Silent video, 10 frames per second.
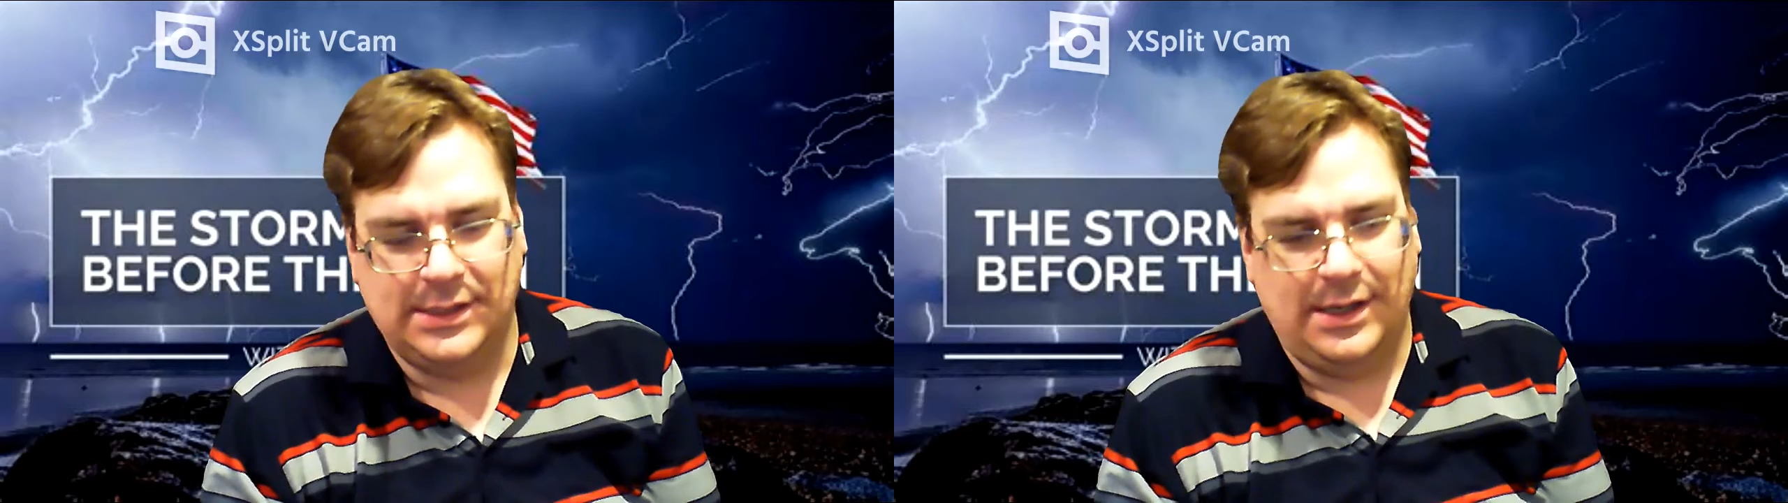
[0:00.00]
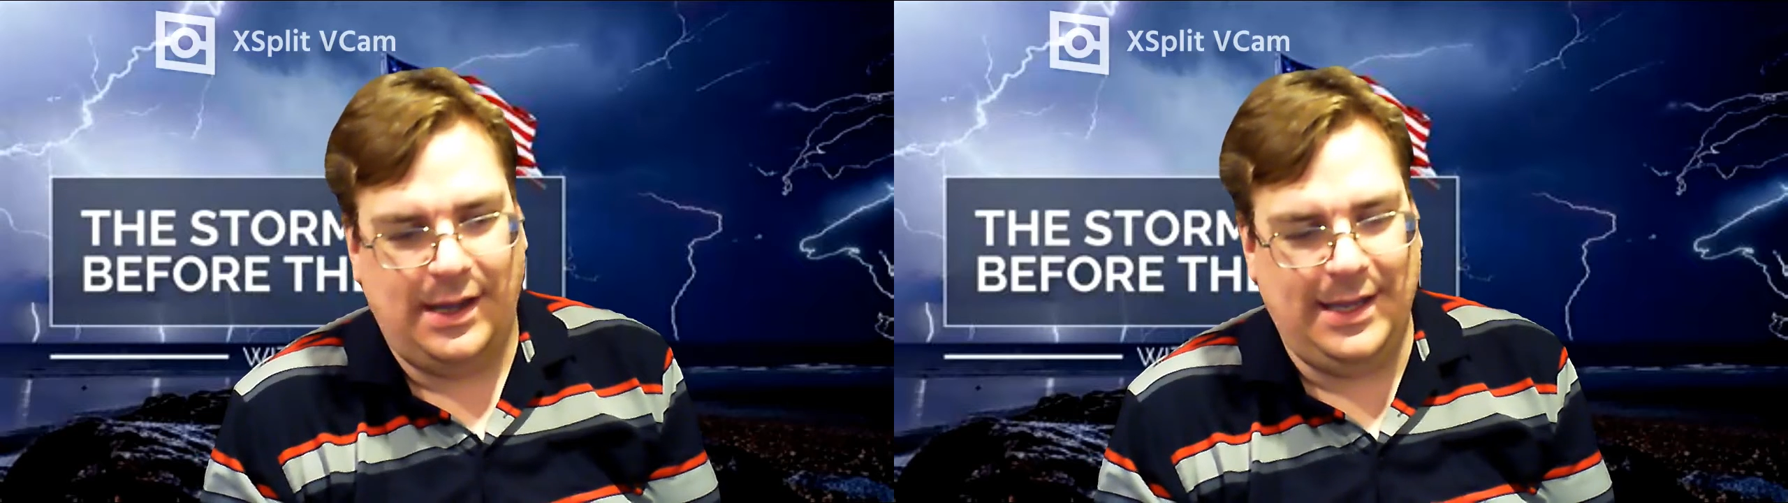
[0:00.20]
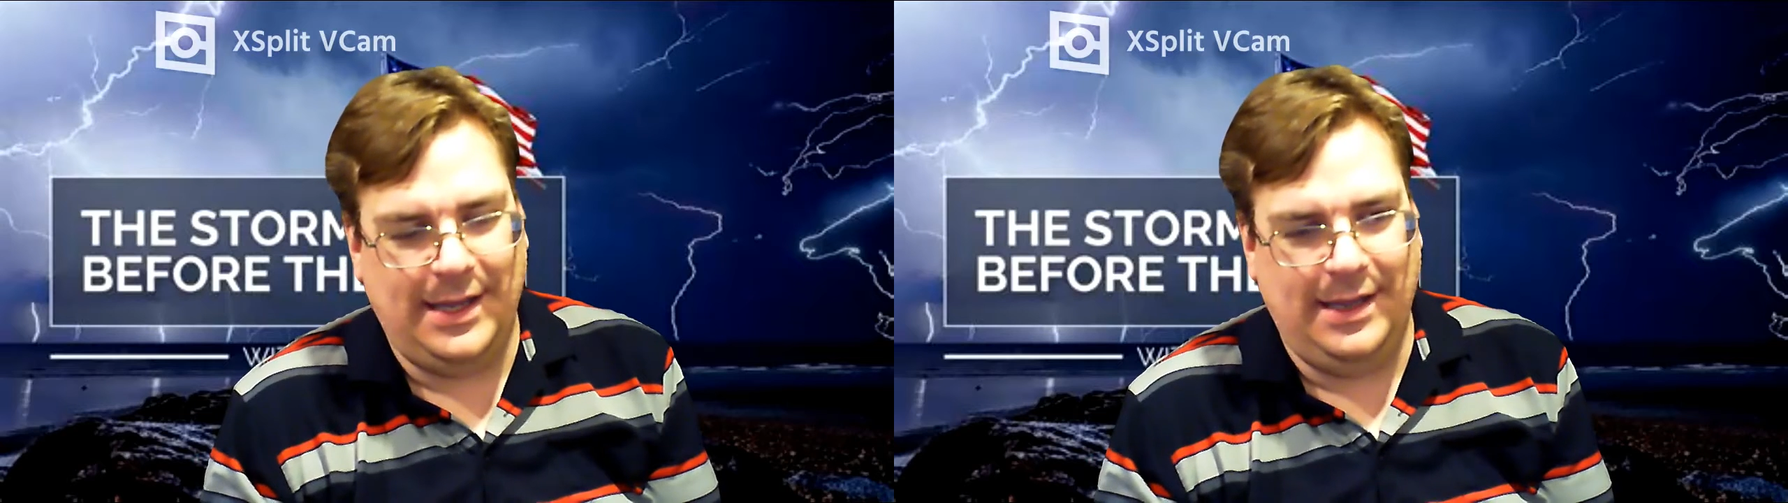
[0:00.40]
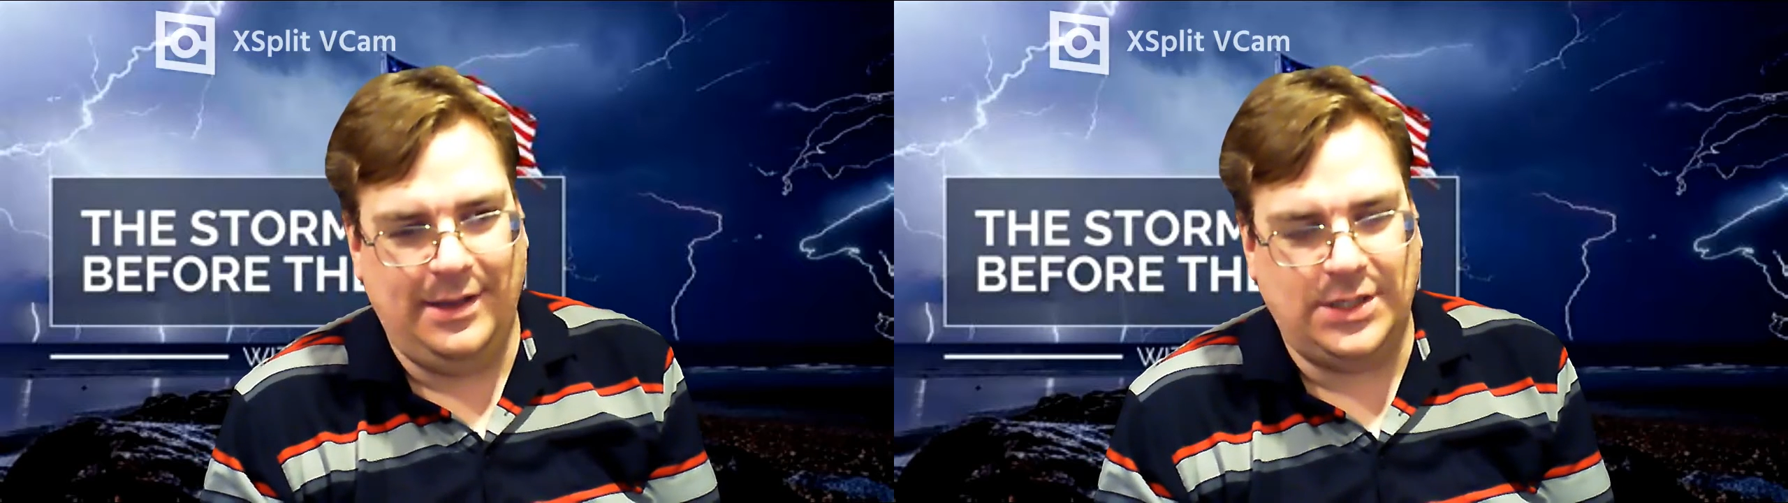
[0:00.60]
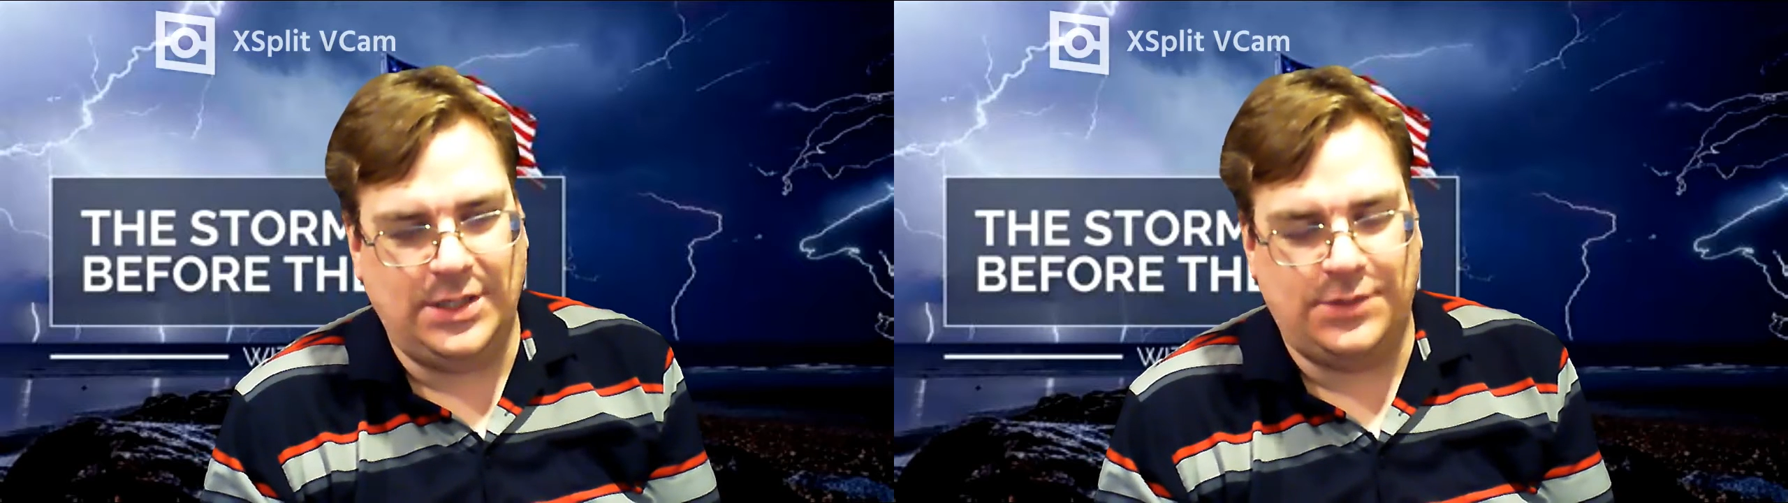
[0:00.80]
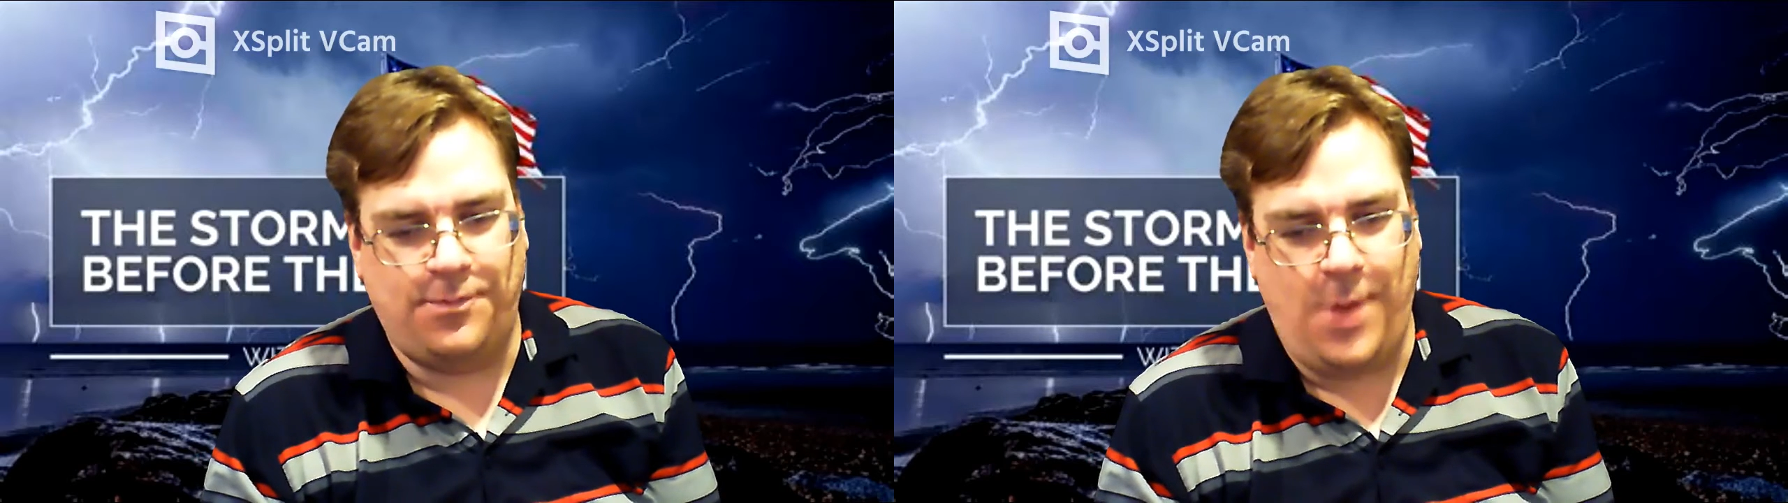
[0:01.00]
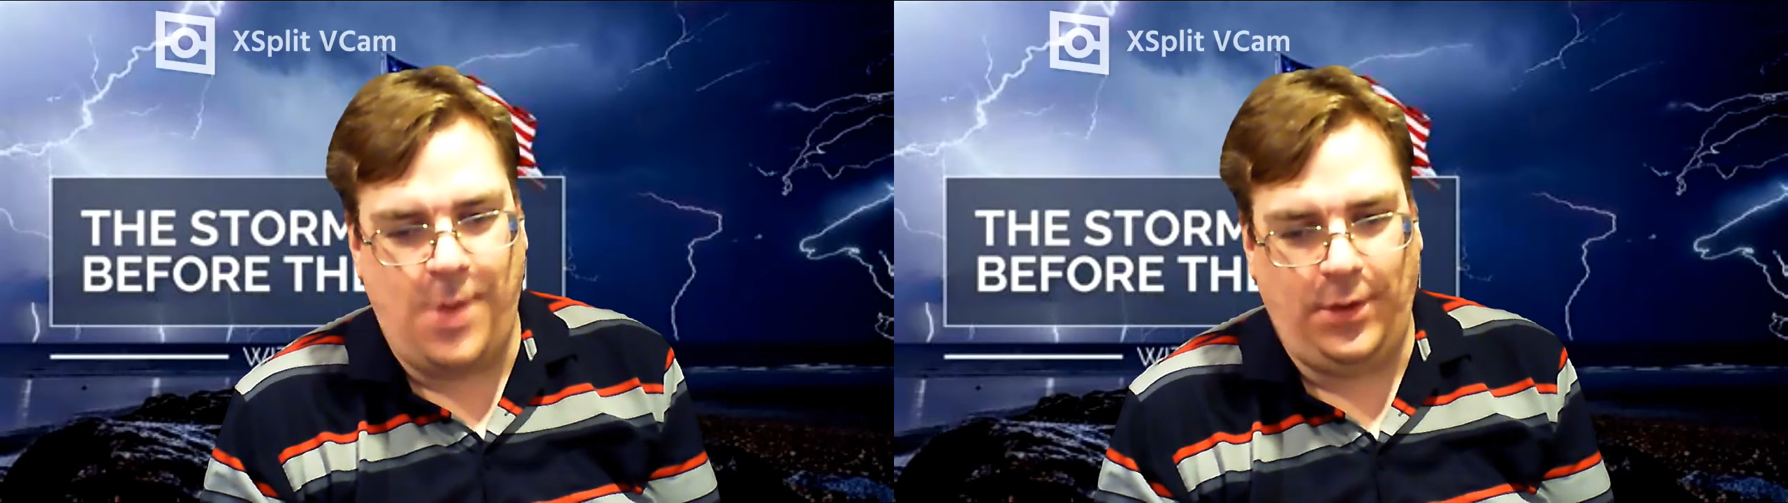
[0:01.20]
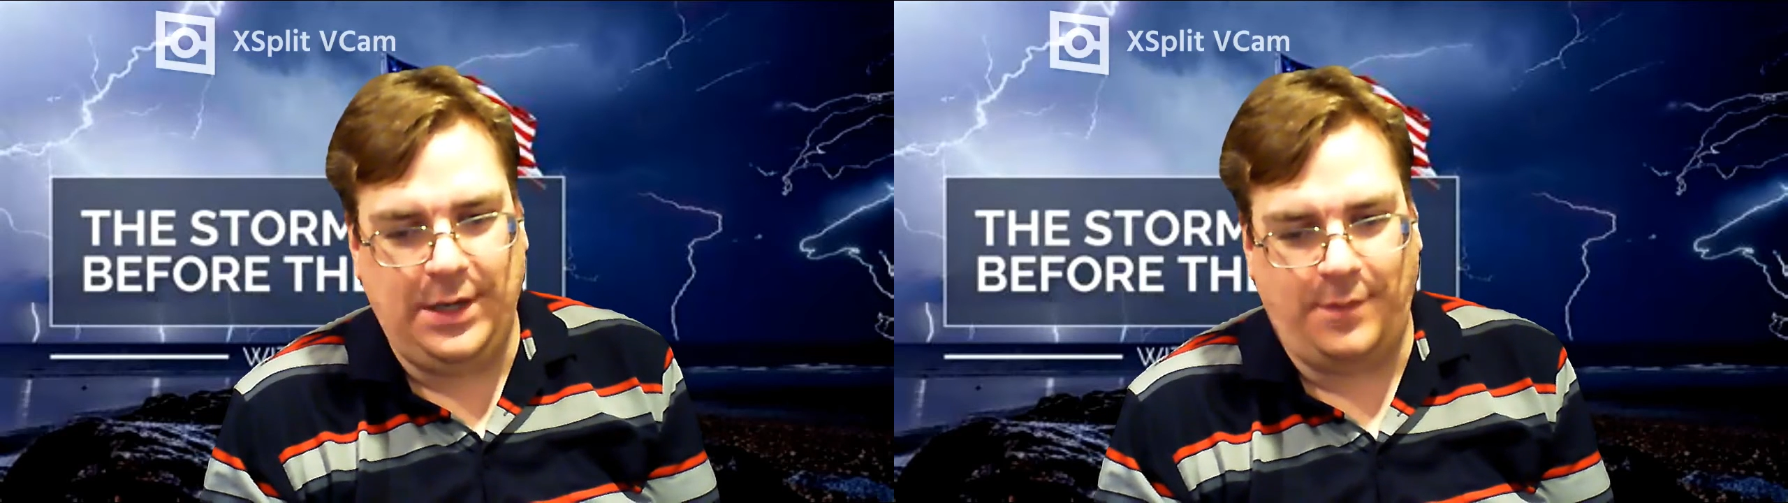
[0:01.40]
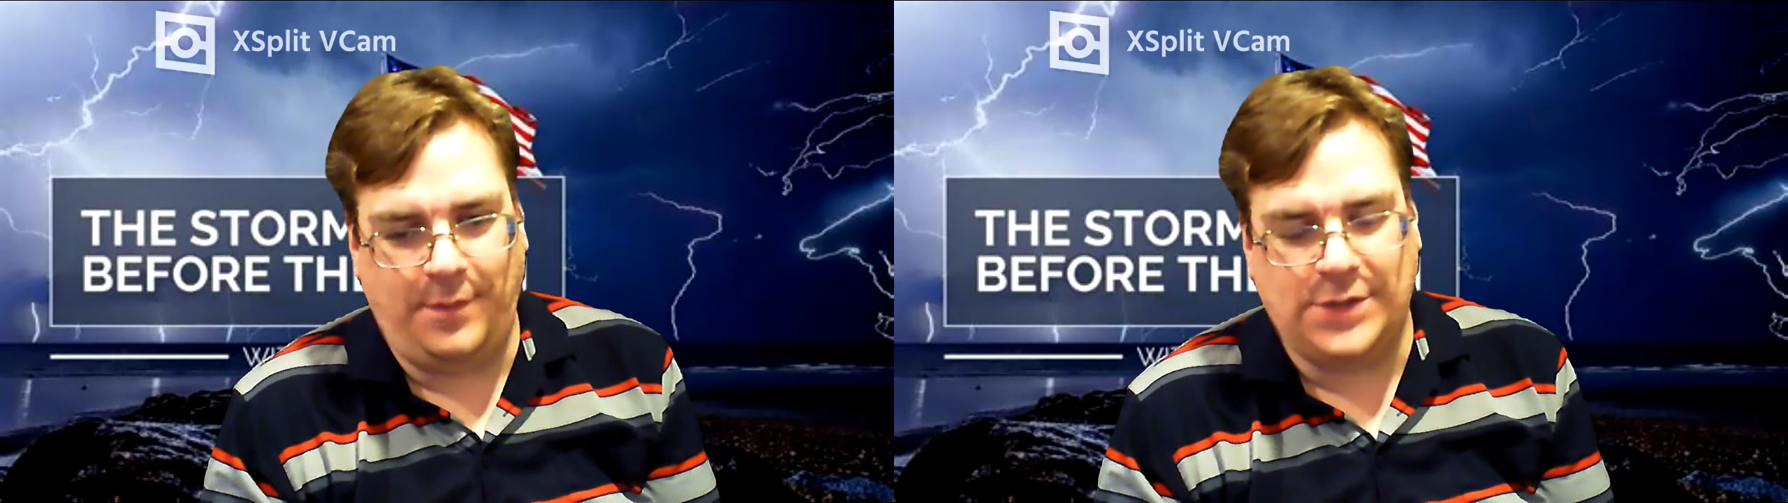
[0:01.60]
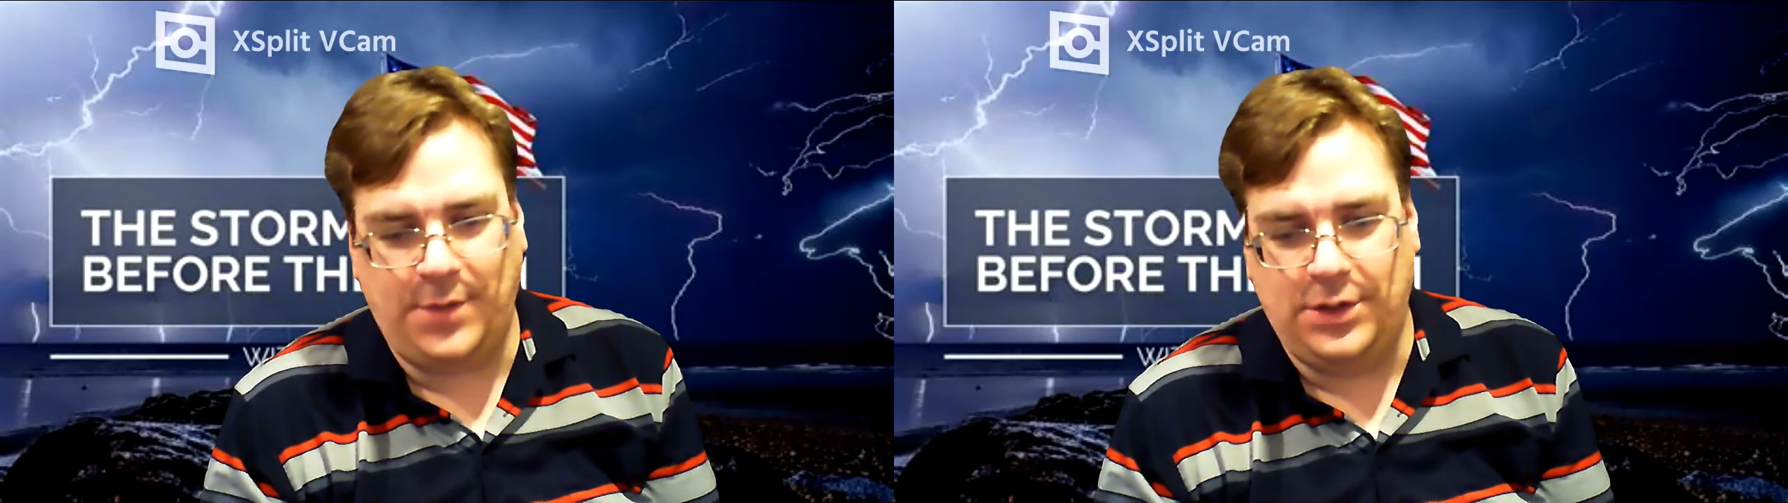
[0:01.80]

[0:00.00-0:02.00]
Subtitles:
just building up something